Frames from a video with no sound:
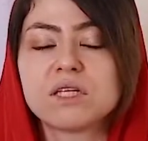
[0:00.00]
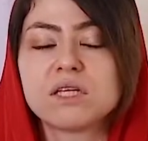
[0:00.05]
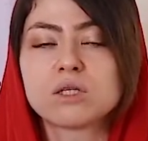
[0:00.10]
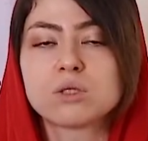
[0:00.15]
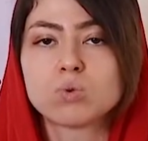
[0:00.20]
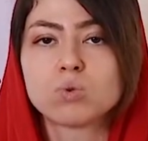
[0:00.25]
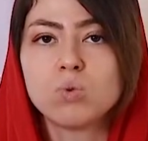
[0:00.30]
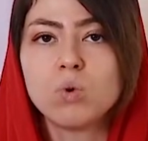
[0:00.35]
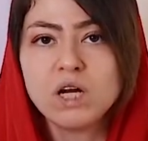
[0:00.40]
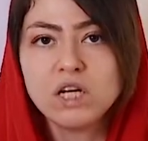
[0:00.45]
it
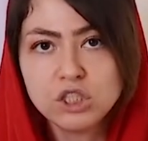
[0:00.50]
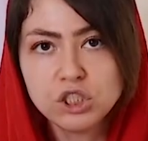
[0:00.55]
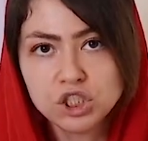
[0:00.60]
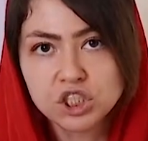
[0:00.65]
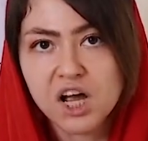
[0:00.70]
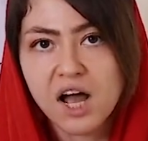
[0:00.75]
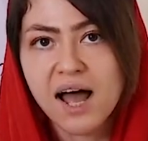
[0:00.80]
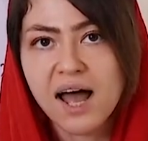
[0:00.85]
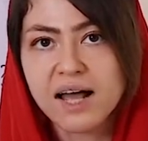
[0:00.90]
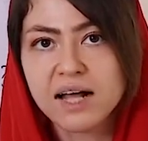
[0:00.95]
is one
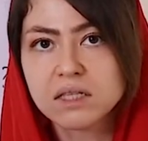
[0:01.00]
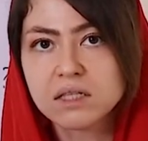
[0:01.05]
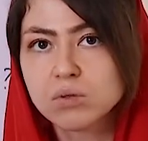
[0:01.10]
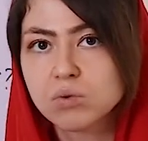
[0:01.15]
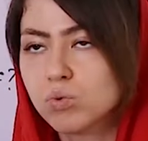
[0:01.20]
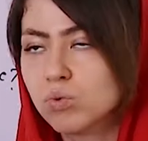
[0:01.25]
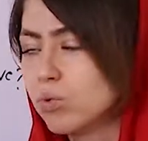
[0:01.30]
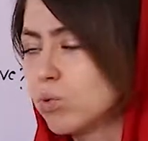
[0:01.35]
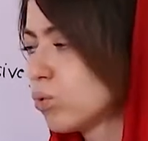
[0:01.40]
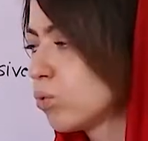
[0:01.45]
child,
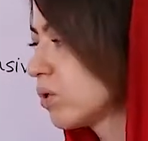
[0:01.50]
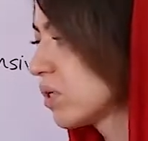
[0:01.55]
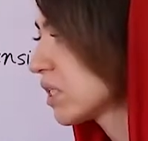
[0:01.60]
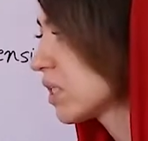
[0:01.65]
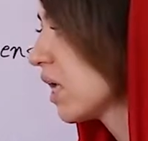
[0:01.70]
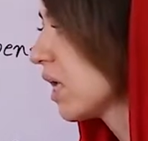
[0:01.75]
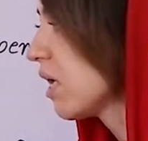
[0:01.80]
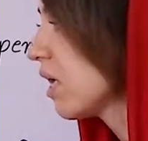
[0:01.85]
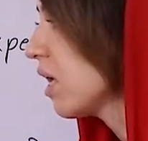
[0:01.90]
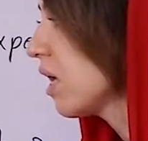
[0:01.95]
we
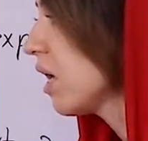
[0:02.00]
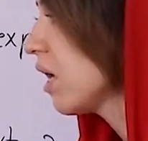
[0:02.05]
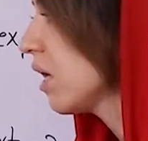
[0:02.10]
say